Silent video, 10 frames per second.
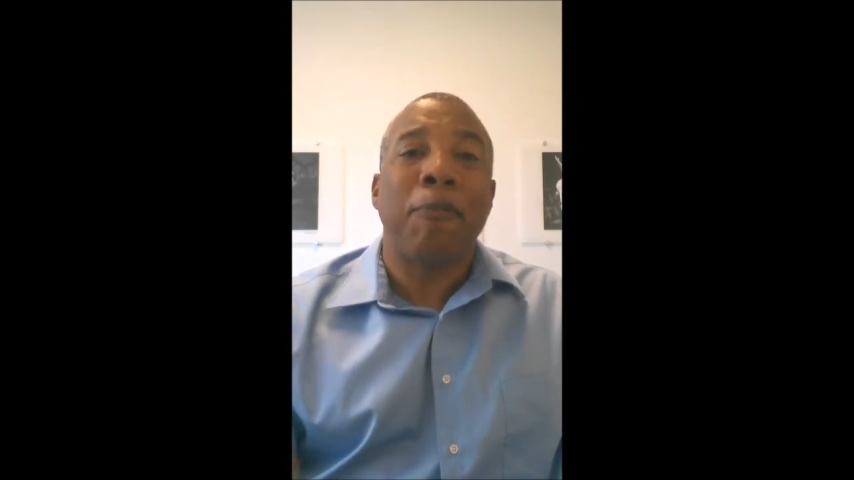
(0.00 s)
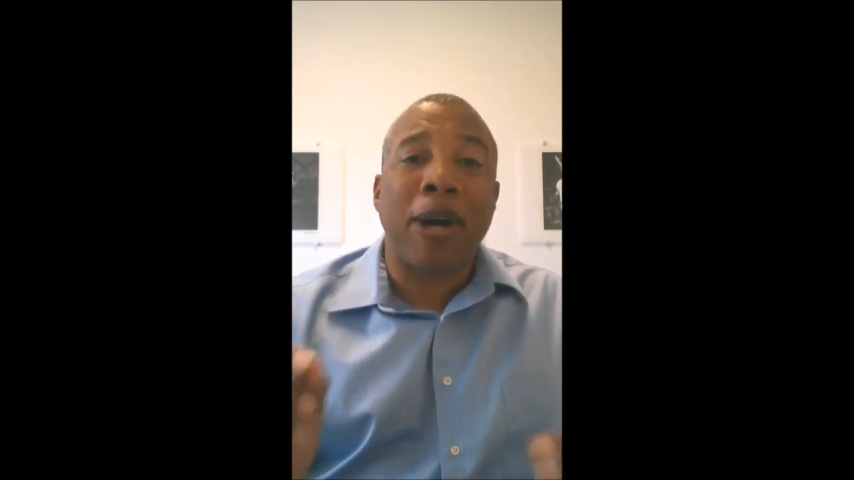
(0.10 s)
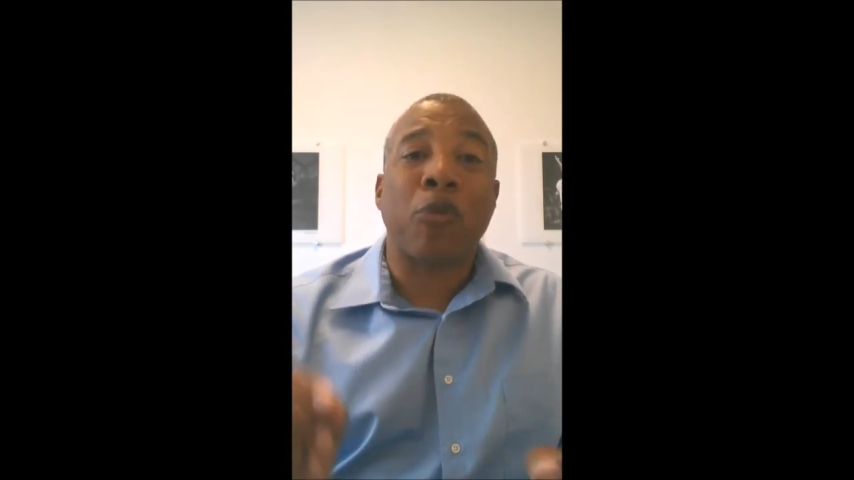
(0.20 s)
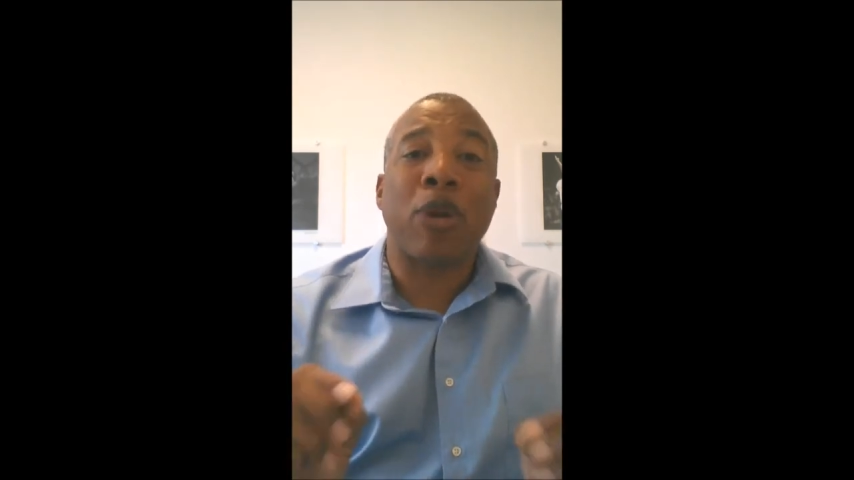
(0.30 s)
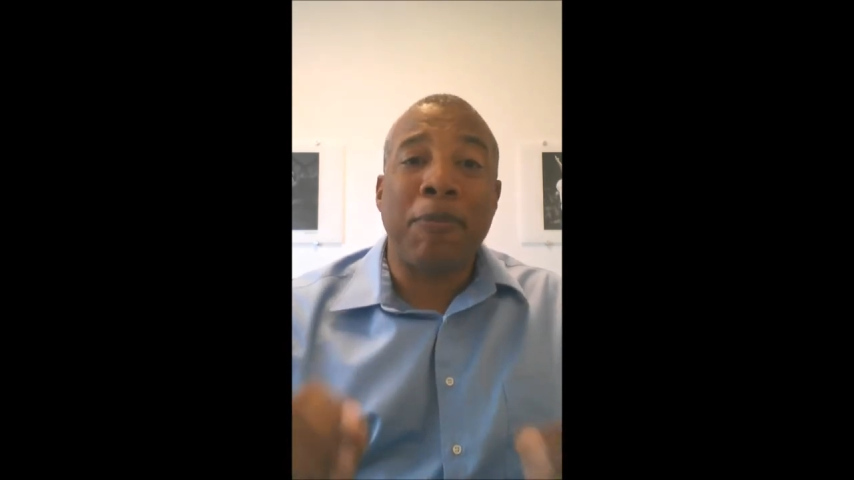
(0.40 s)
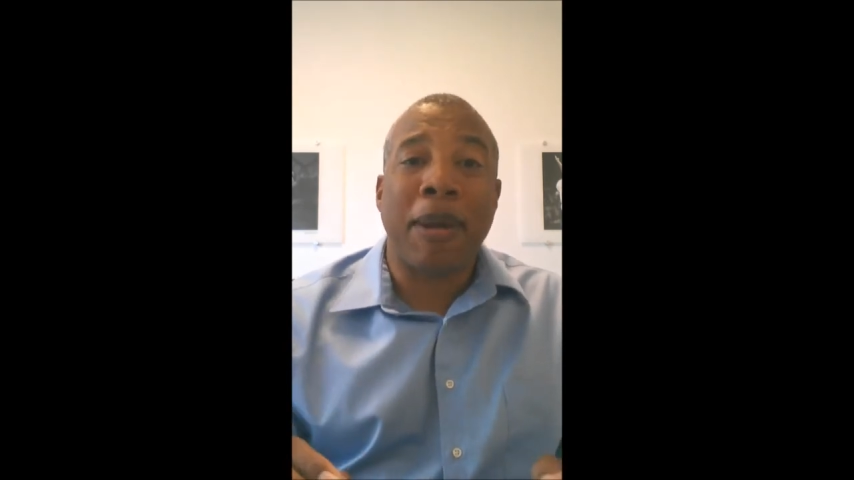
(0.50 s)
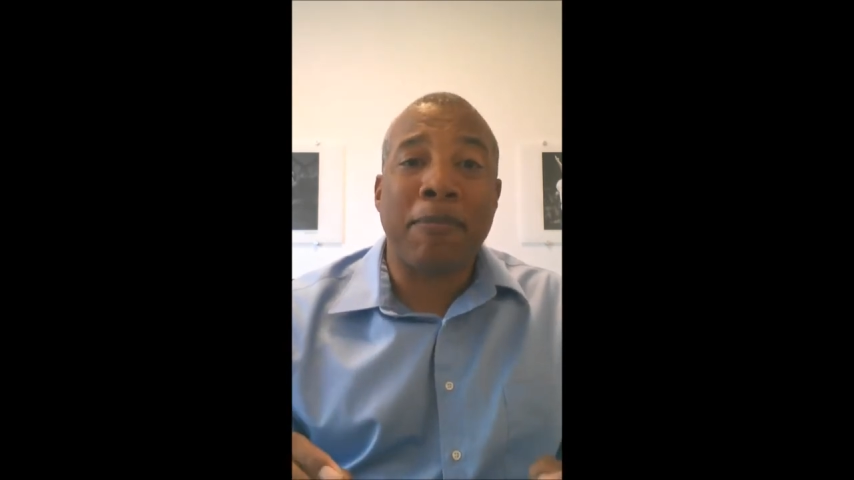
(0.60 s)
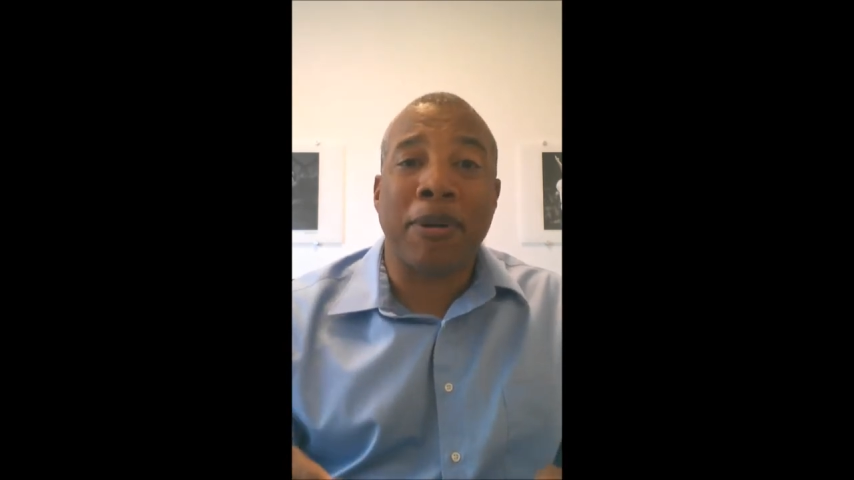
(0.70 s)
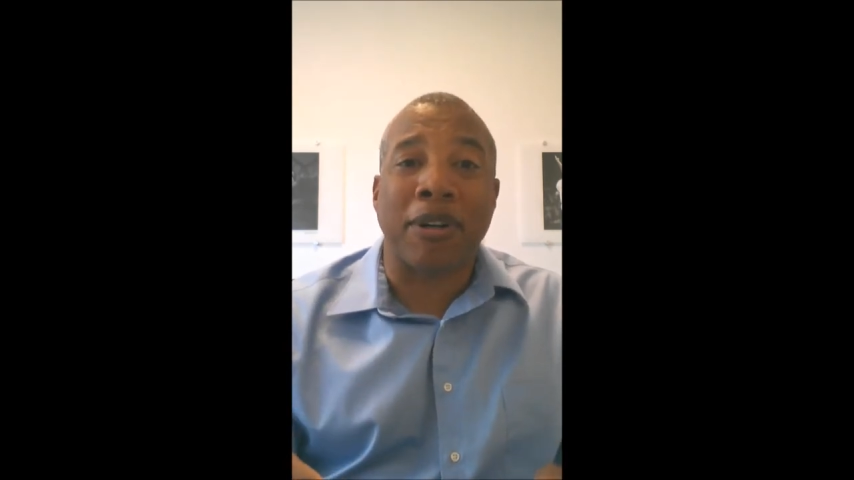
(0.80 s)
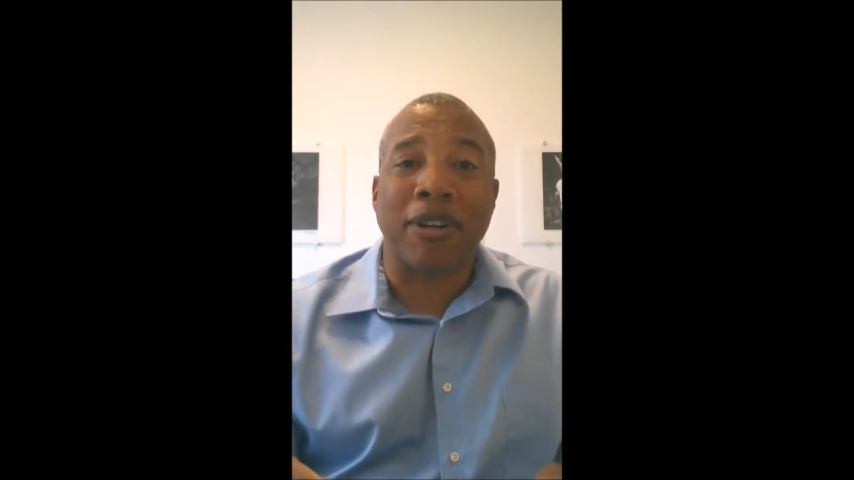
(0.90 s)
But
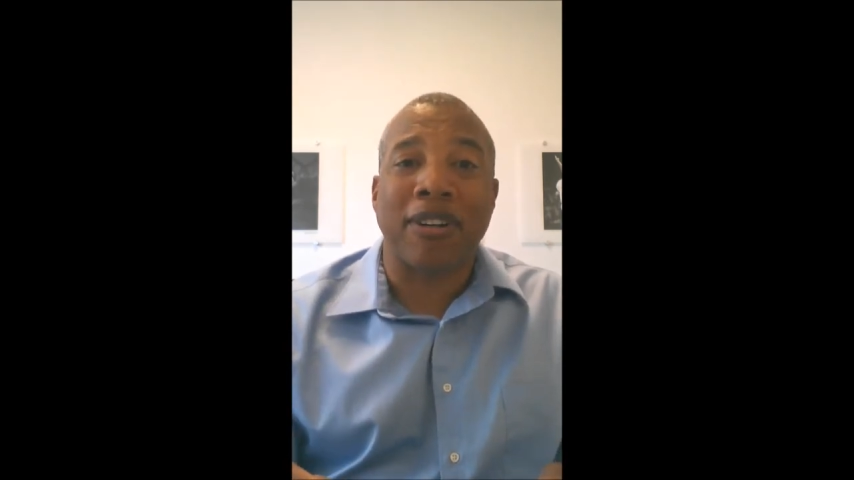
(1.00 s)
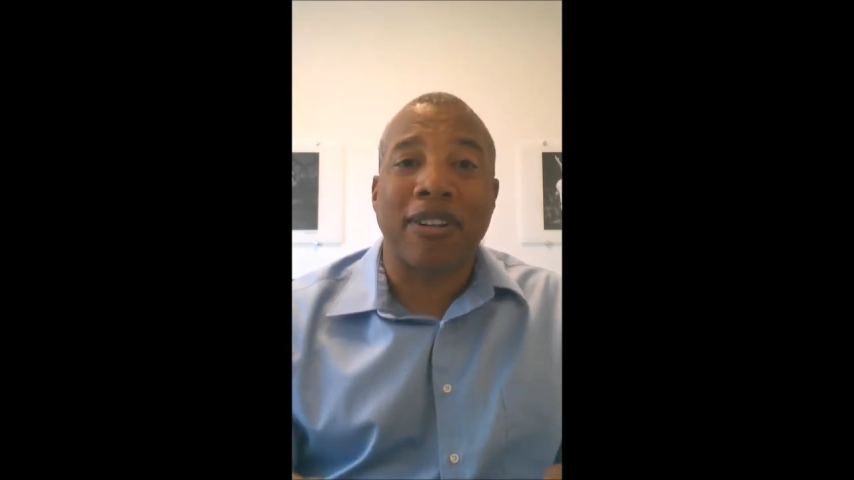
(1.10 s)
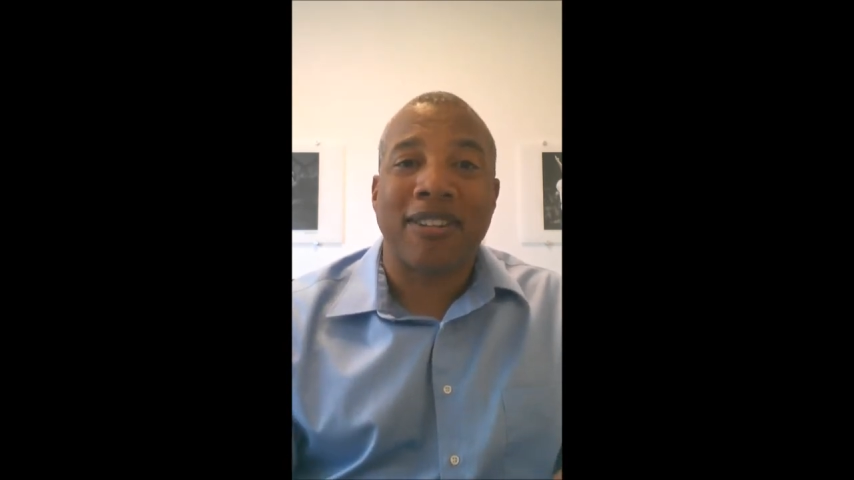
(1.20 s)
remember,